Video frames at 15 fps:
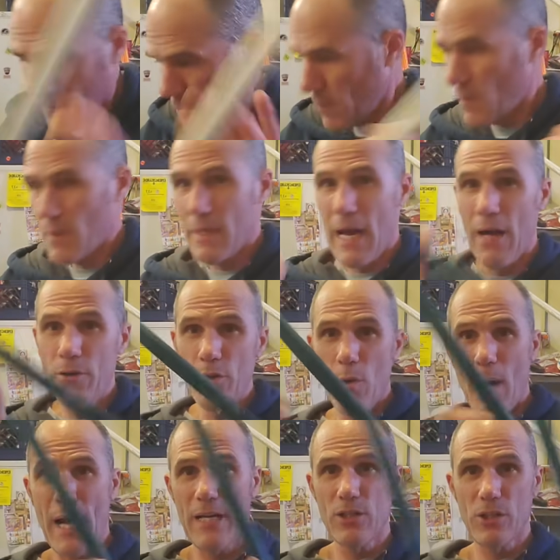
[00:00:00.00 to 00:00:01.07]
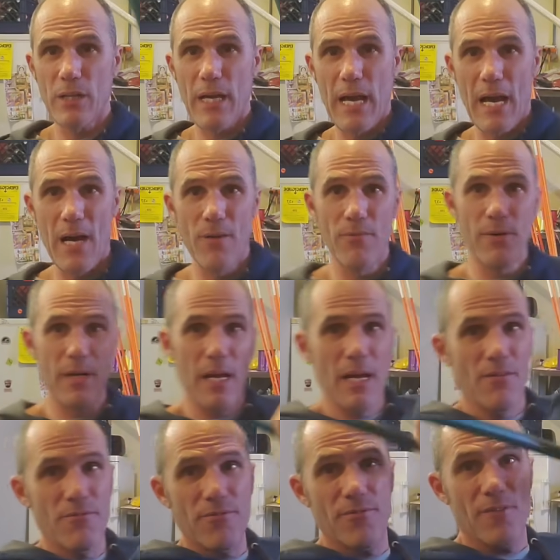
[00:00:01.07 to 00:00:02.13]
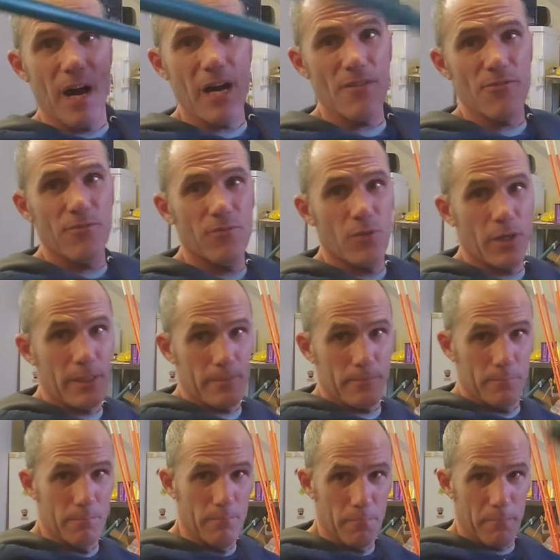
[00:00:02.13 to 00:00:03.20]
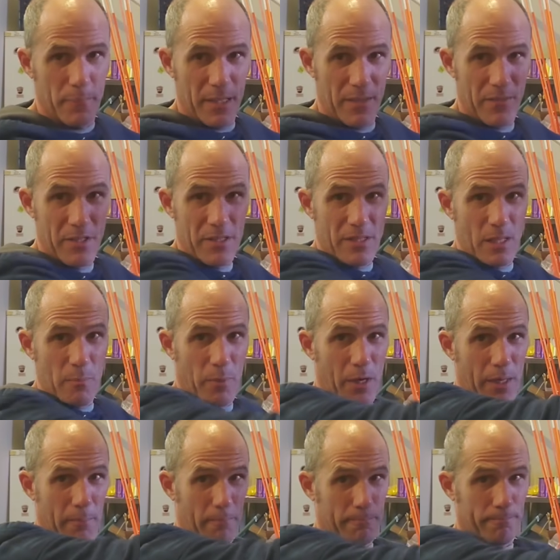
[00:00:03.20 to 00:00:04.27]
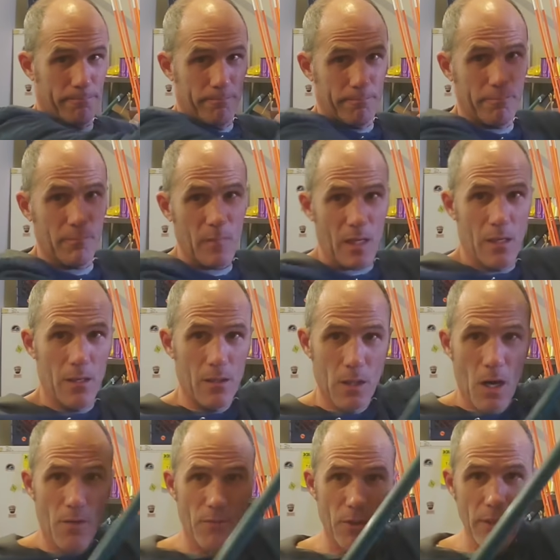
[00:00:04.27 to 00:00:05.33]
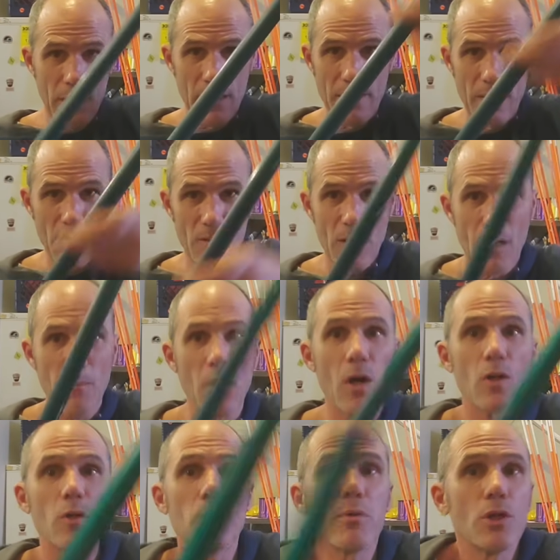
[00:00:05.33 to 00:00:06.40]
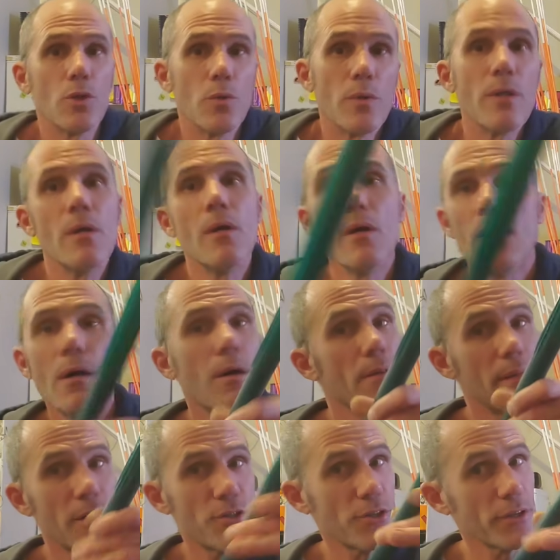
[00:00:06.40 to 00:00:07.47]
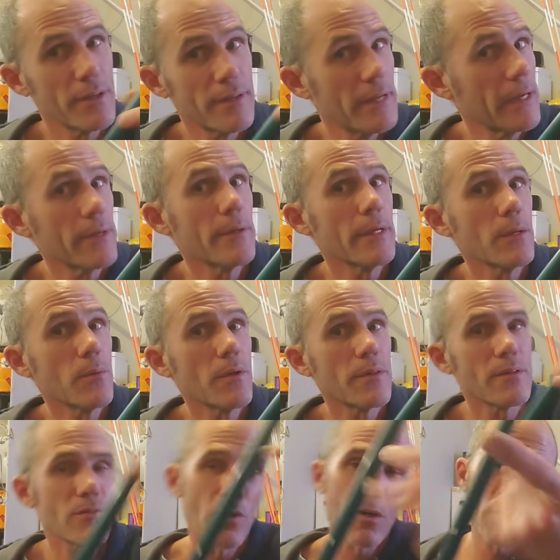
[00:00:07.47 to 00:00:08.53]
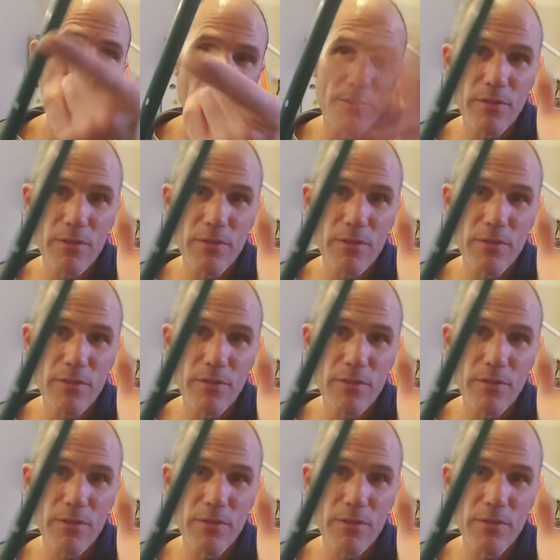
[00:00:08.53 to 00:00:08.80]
now you actually have a 5-foot PVC pipe covered in the same color balloon that you're going to decorate it with, as long as you have a